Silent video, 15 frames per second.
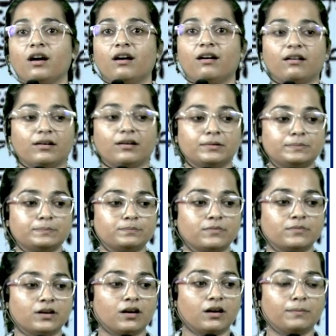
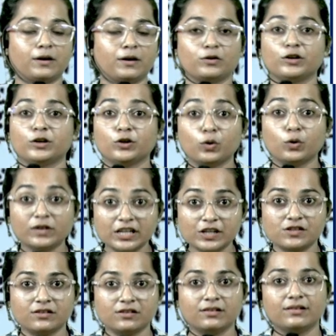about
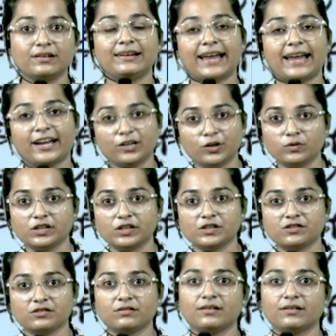donation, land
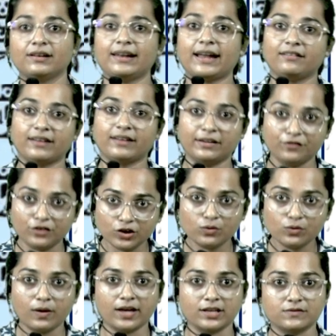donation, land
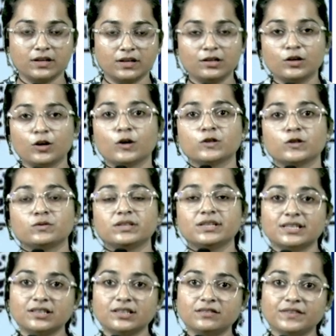revenue as well. So these
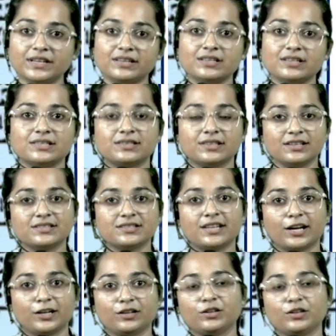are the various things
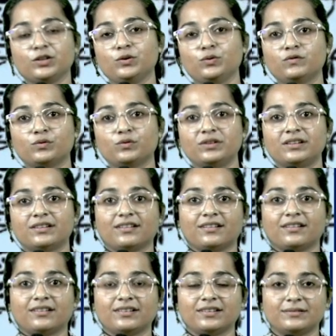that you would
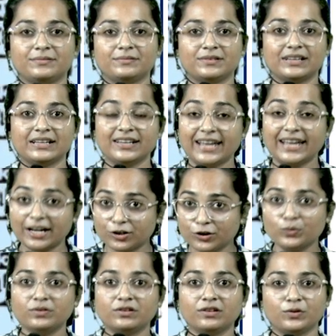get
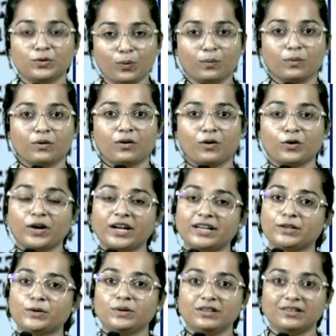to know or get
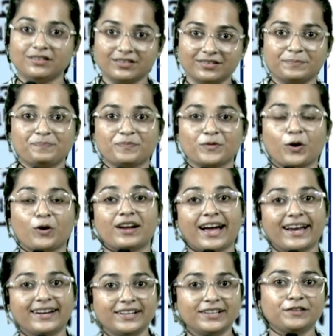to learn or
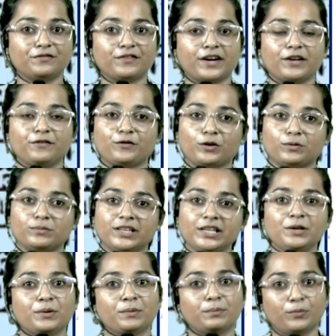identify from the
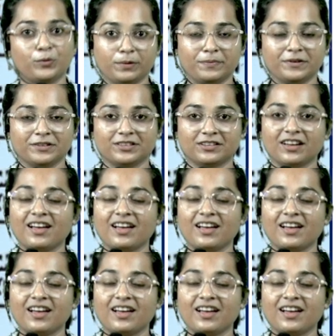Modi Patra.